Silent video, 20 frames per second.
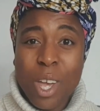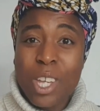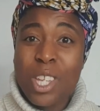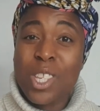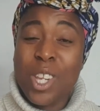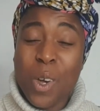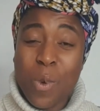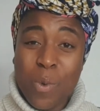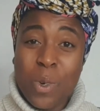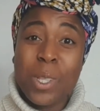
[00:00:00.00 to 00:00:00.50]
You
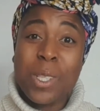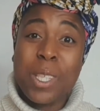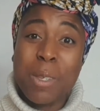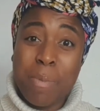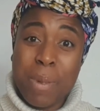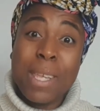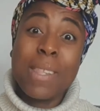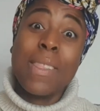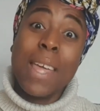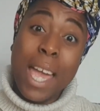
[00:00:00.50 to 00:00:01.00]
don't want to
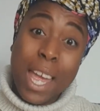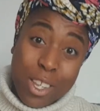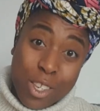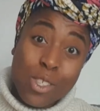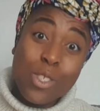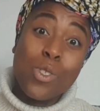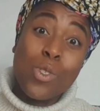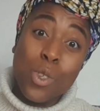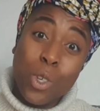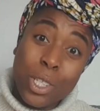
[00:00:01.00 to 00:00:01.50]
be there
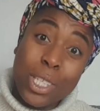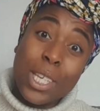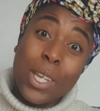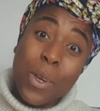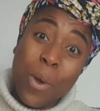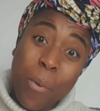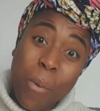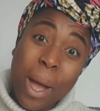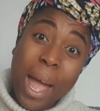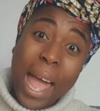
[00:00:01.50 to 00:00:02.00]
just nodding
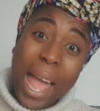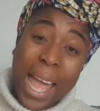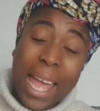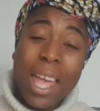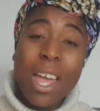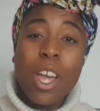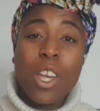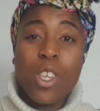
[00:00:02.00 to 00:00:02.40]
away.